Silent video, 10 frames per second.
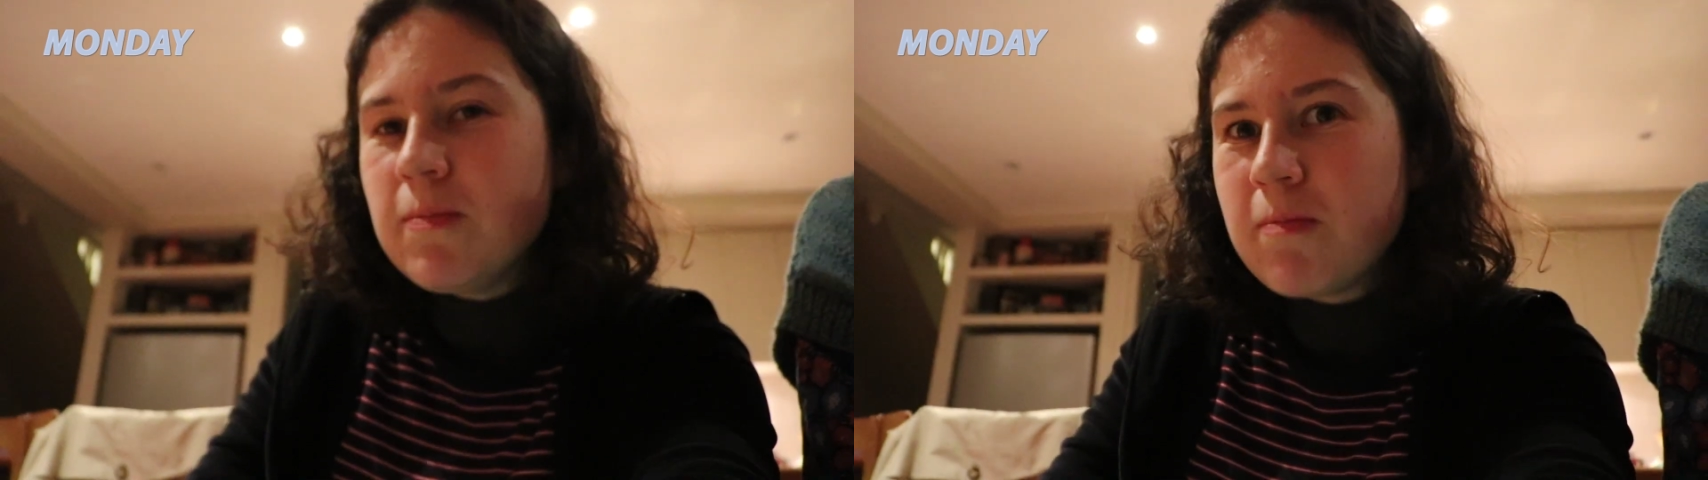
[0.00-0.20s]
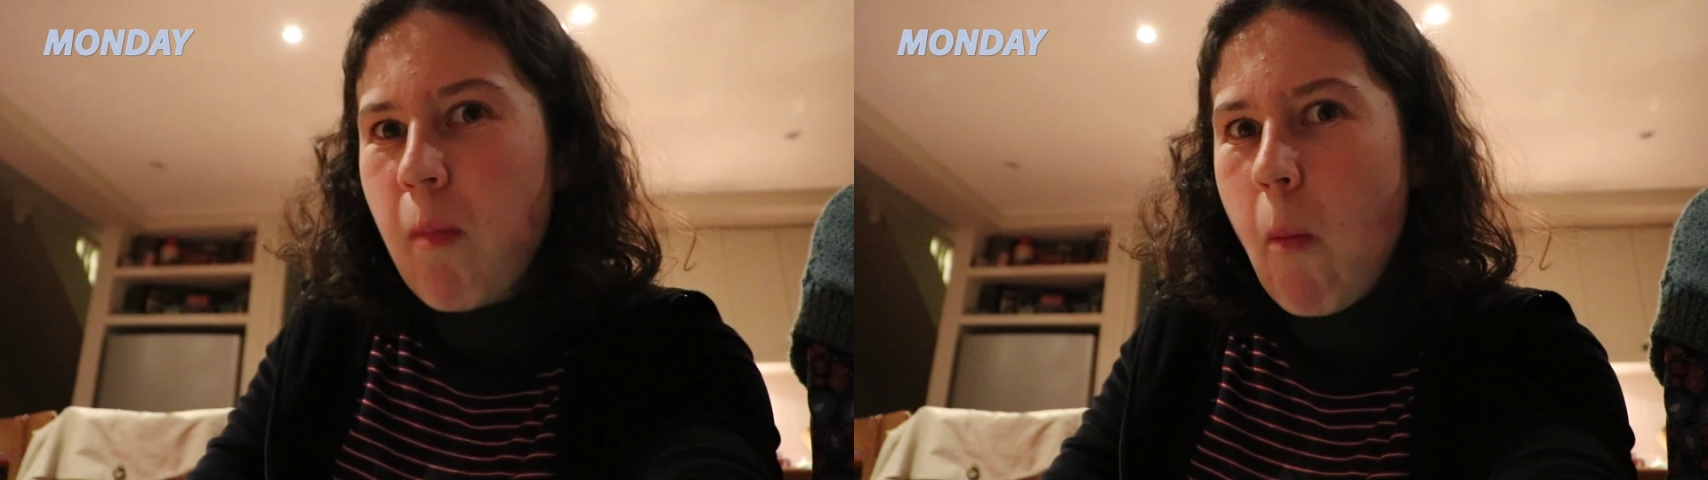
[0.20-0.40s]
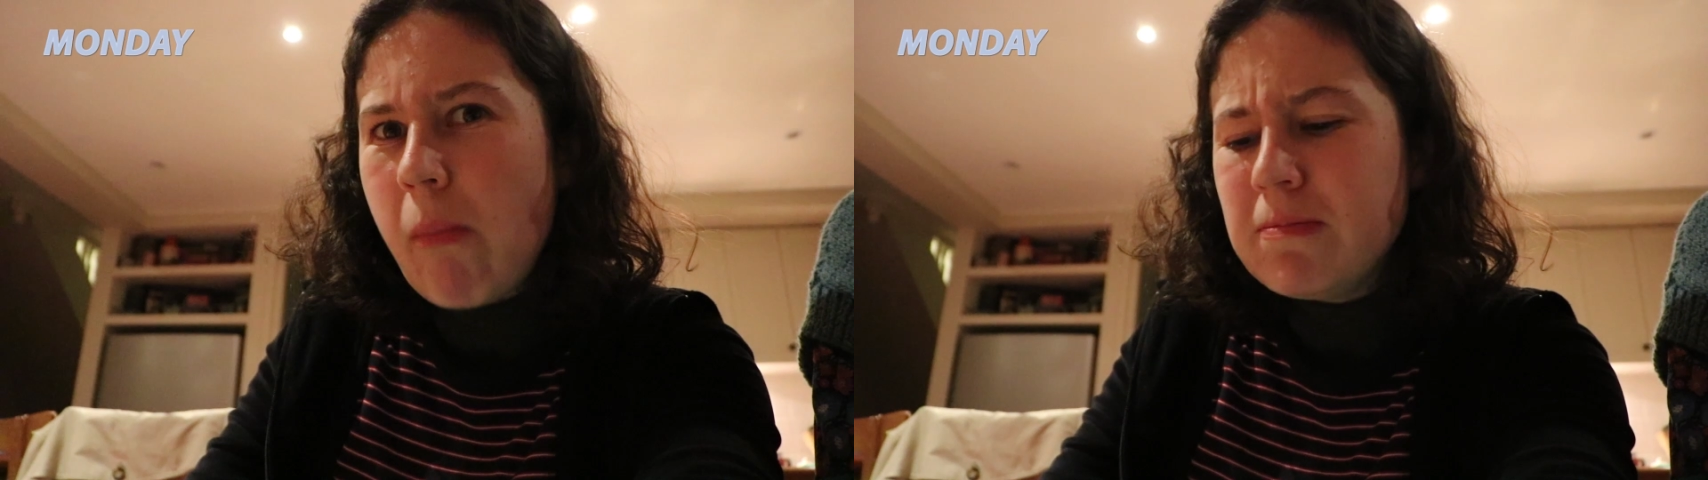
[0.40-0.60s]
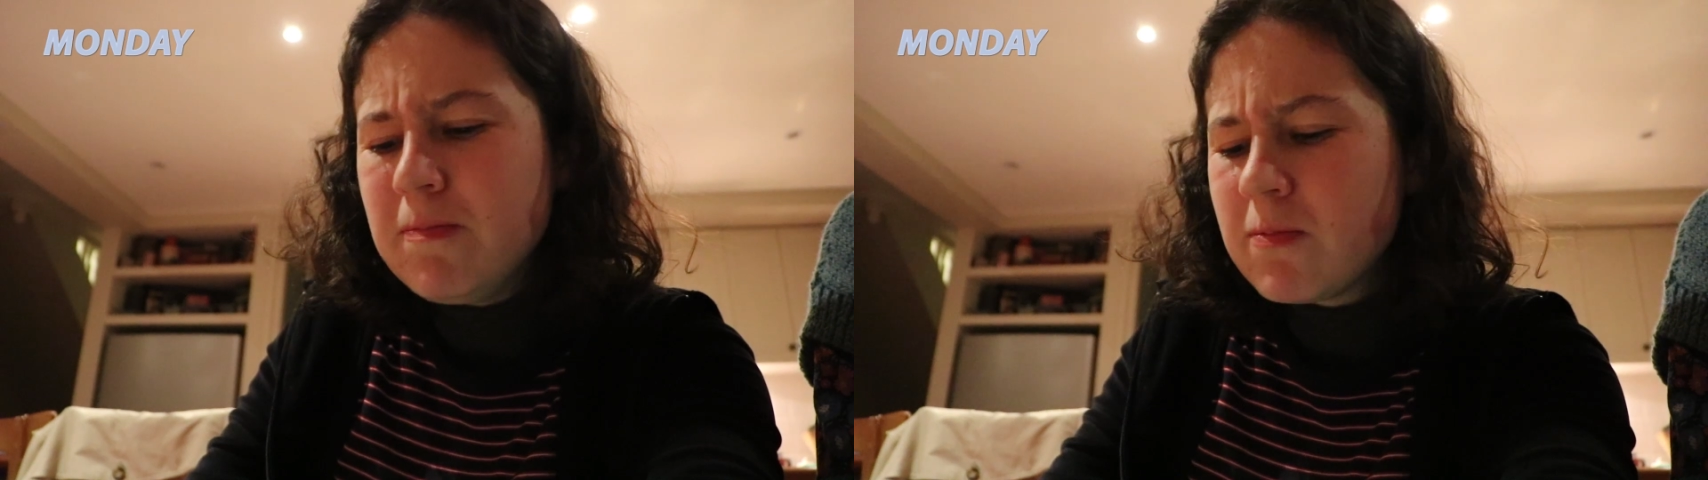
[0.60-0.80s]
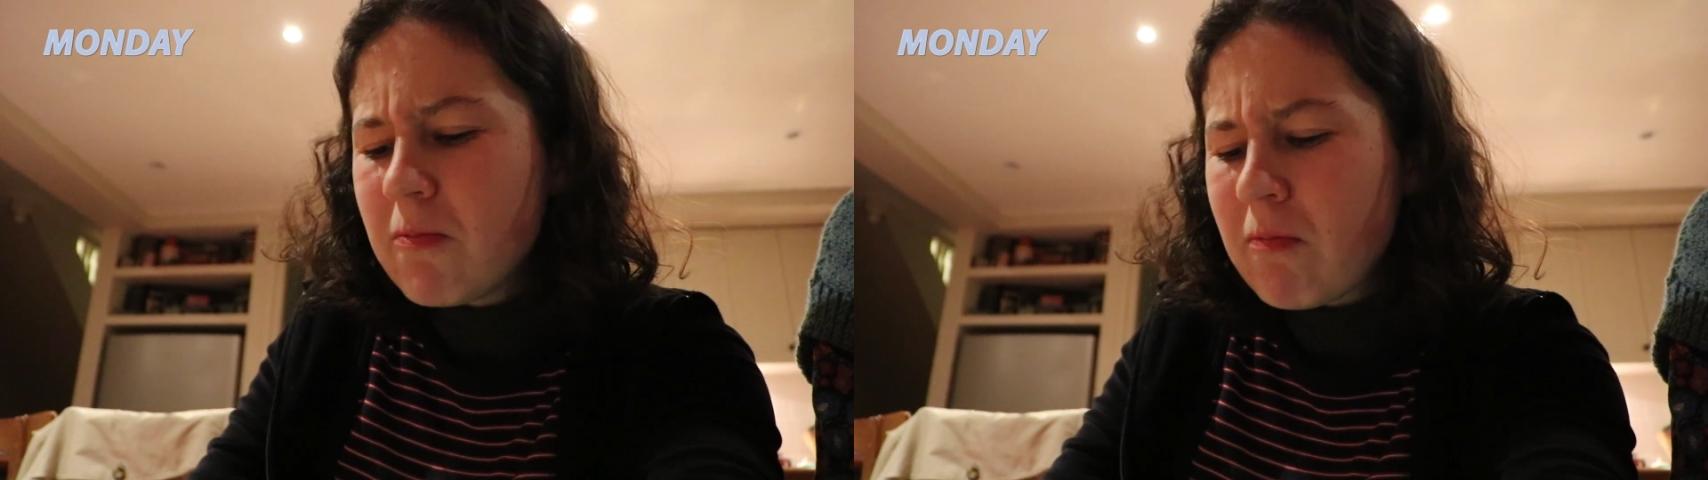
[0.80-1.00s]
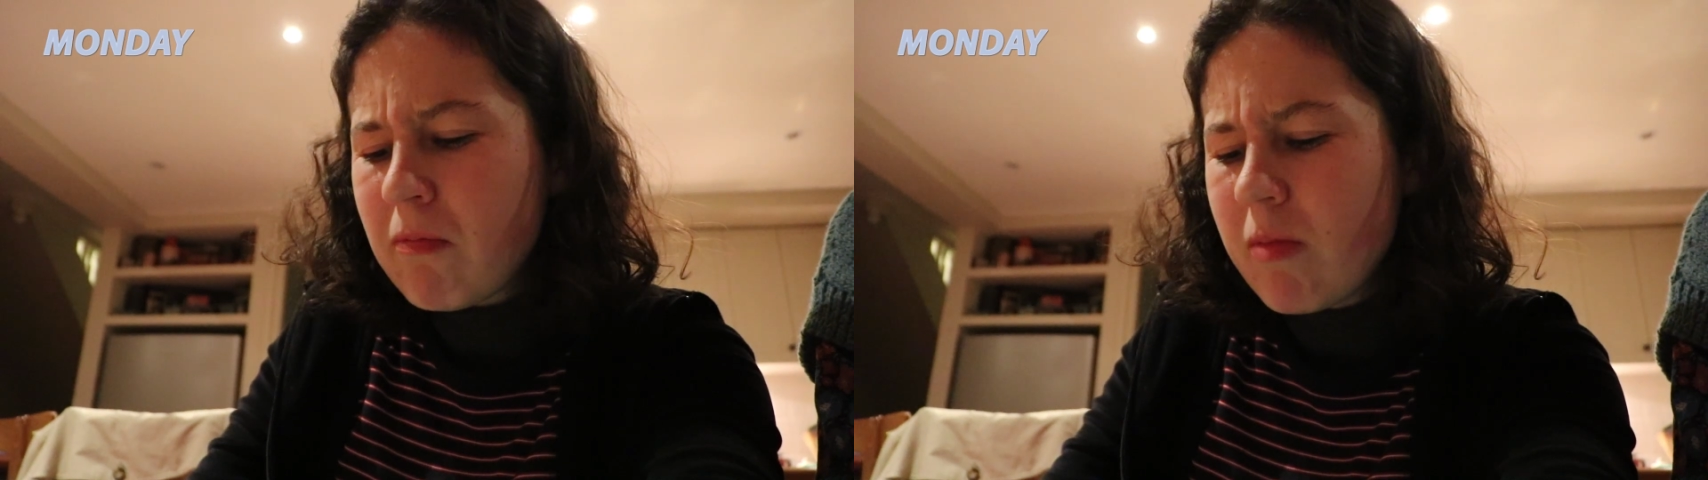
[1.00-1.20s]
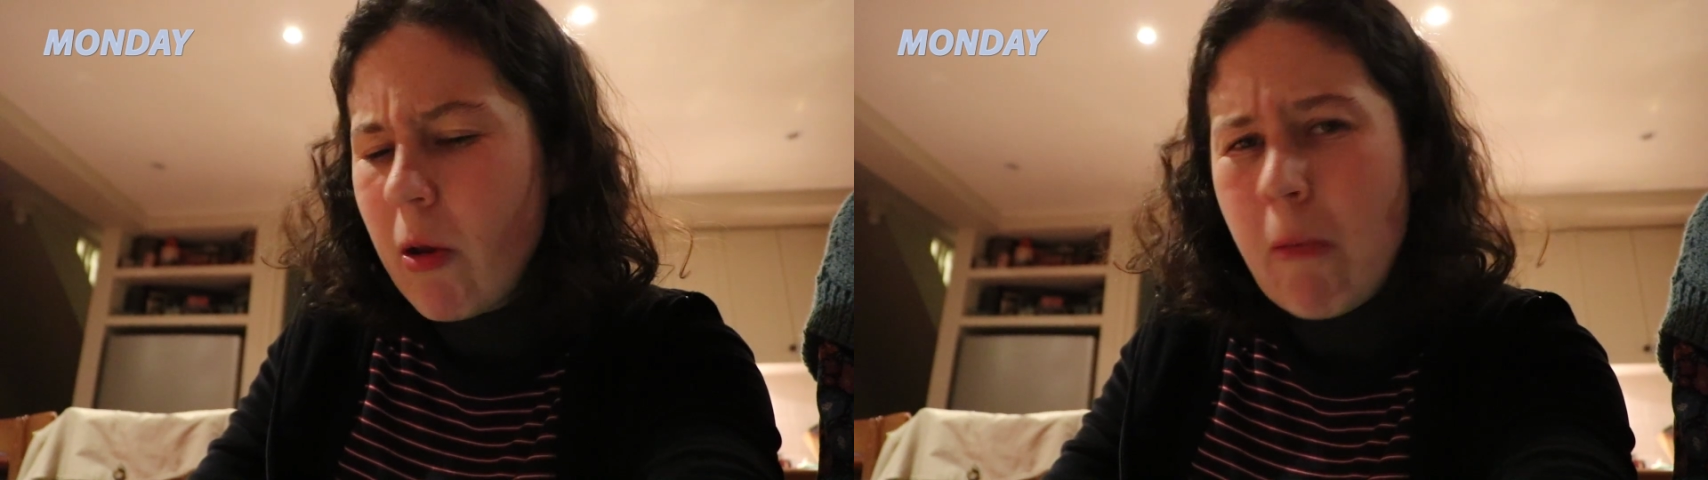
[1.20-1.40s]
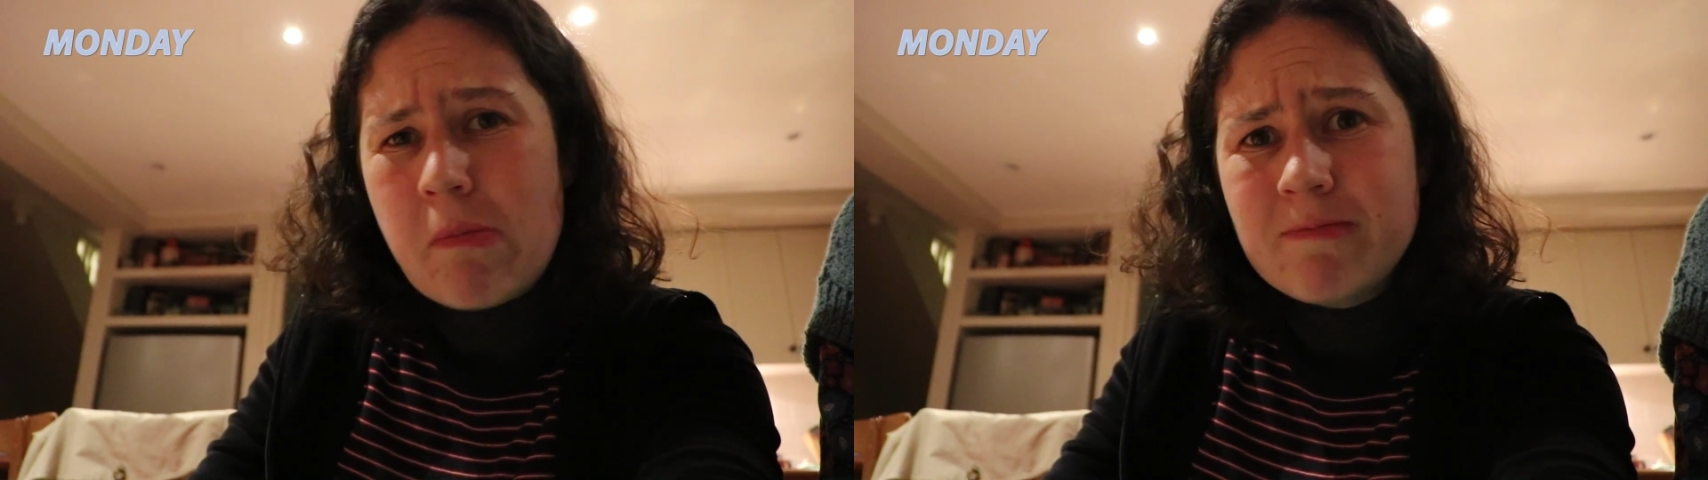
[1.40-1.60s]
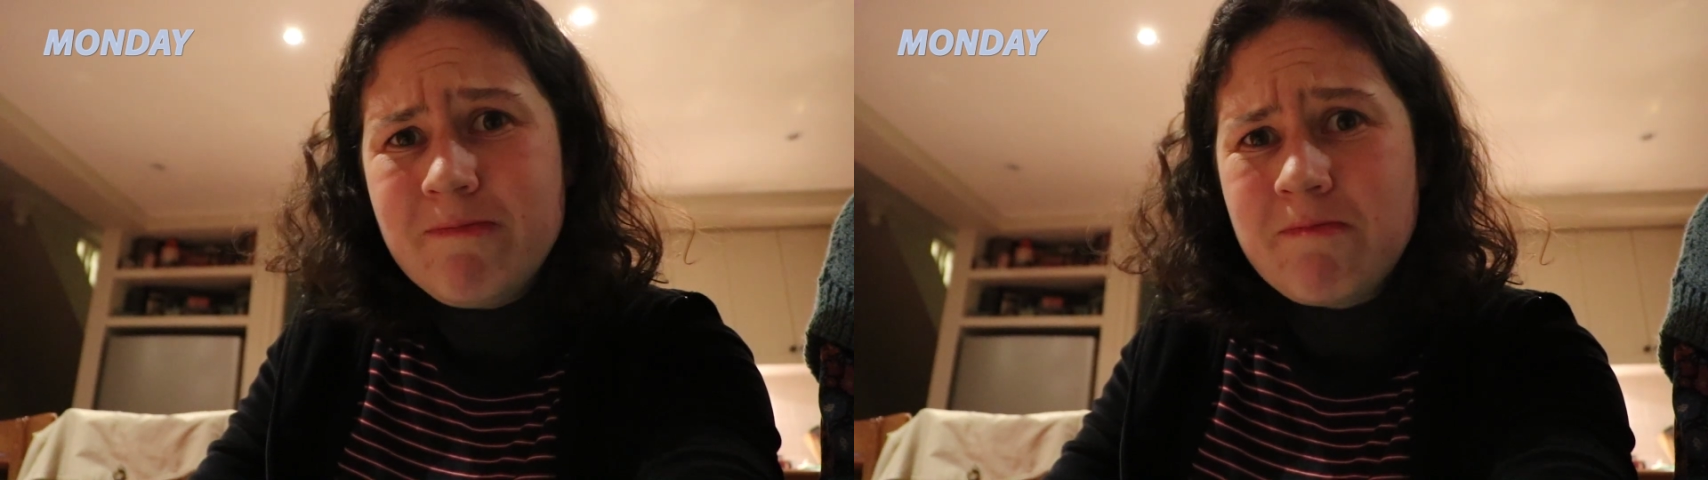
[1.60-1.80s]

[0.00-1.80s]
I think that's Monday, everyone.